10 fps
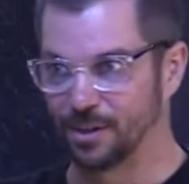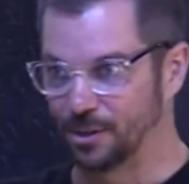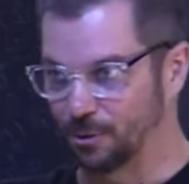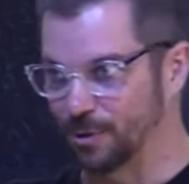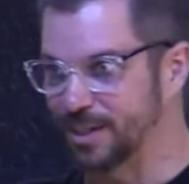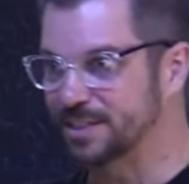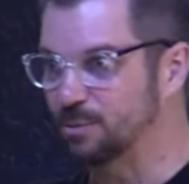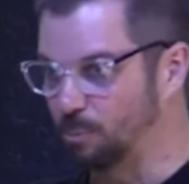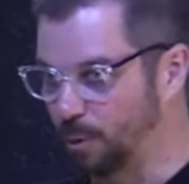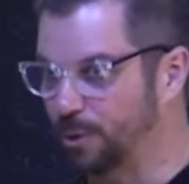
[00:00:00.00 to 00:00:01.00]
Chris,
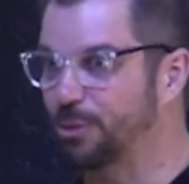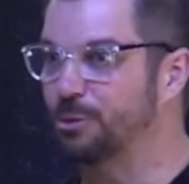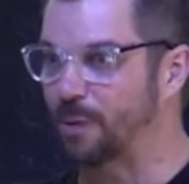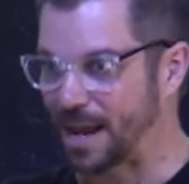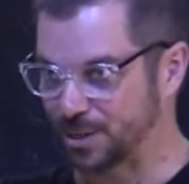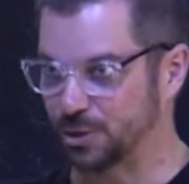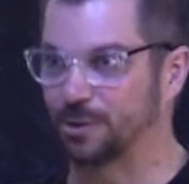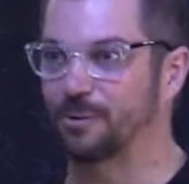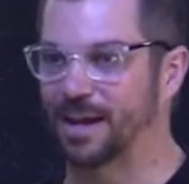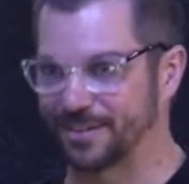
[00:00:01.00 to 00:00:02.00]
we're thrashing
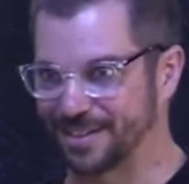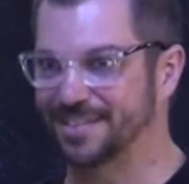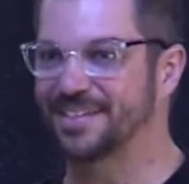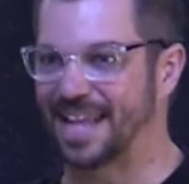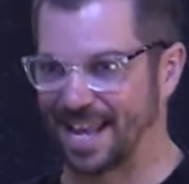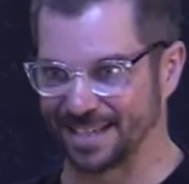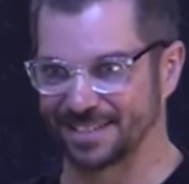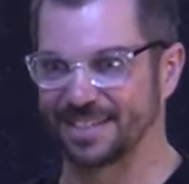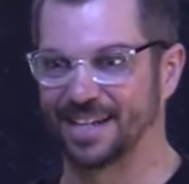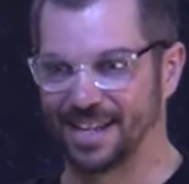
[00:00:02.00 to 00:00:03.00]
around in the
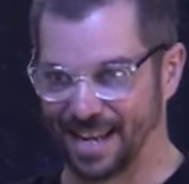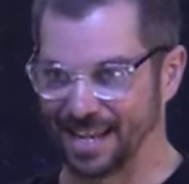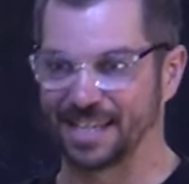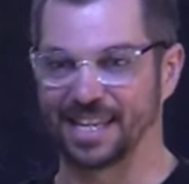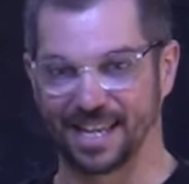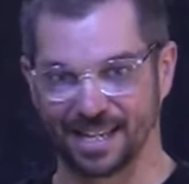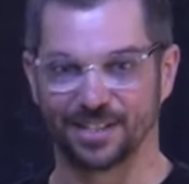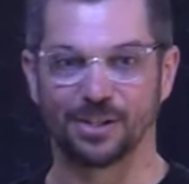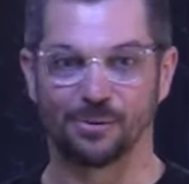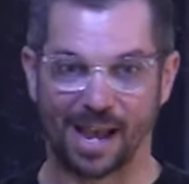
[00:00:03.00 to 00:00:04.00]
nest and kicking
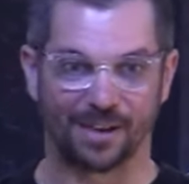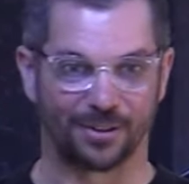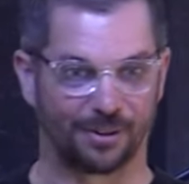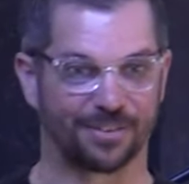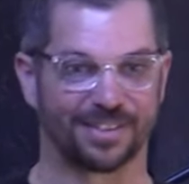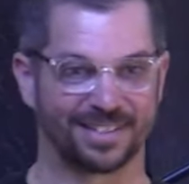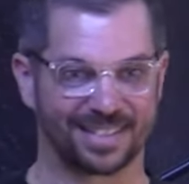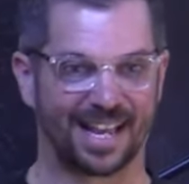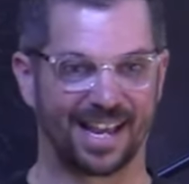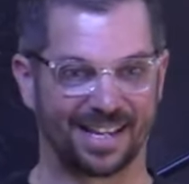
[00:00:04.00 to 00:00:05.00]
you out over the
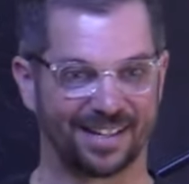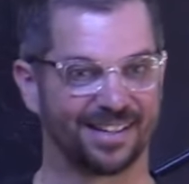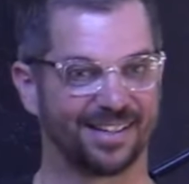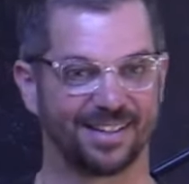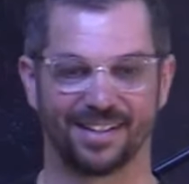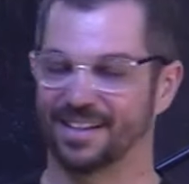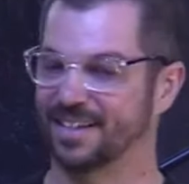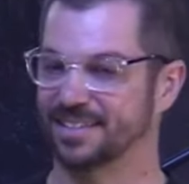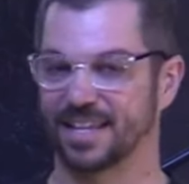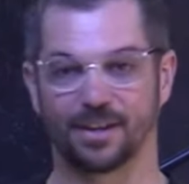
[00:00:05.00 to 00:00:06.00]
side. And it's like,